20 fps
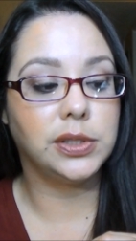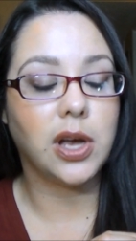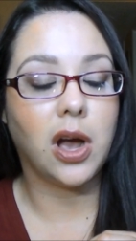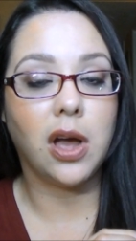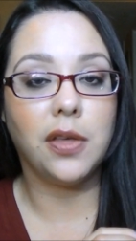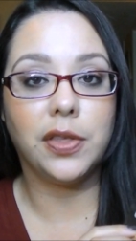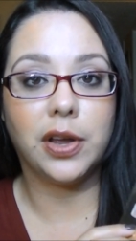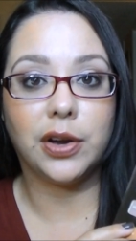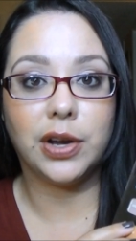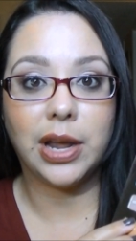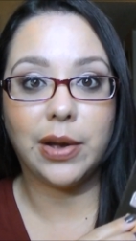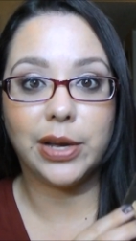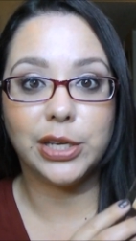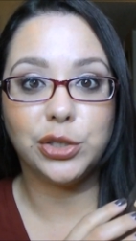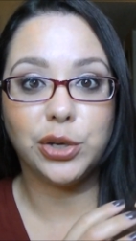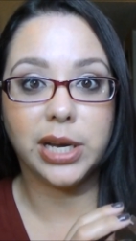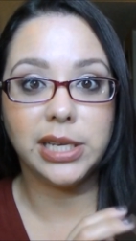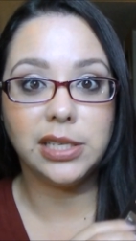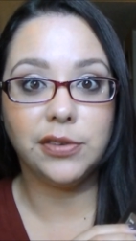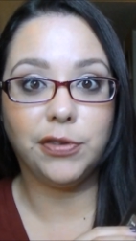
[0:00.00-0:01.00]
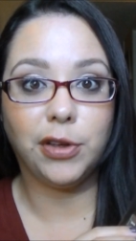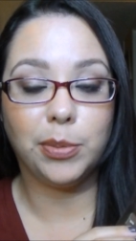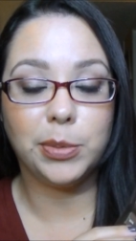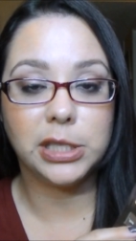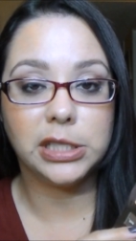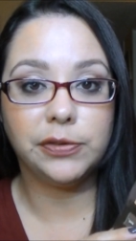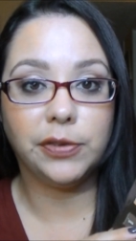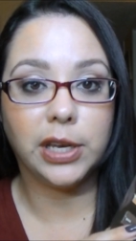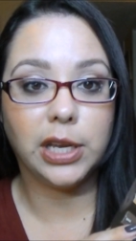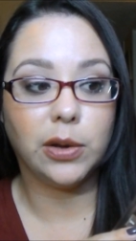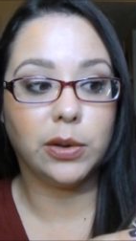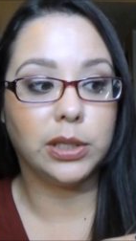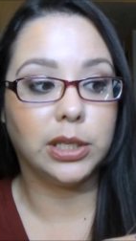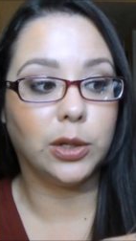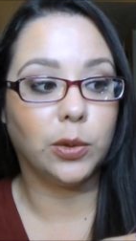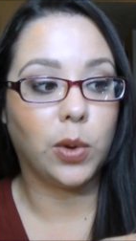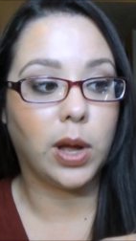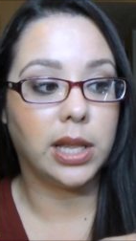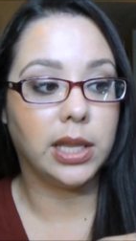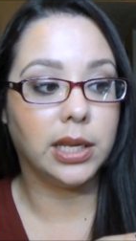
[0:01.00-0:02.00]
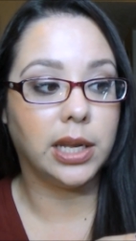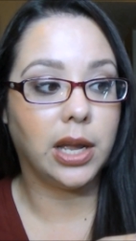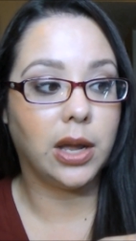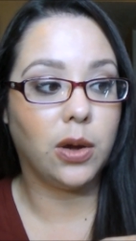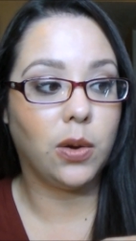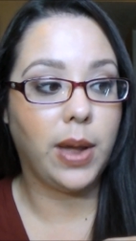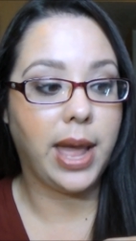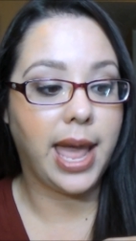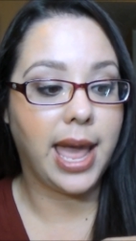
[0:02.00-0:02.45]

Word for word: on there. Now, I tried to film this video a little while ago,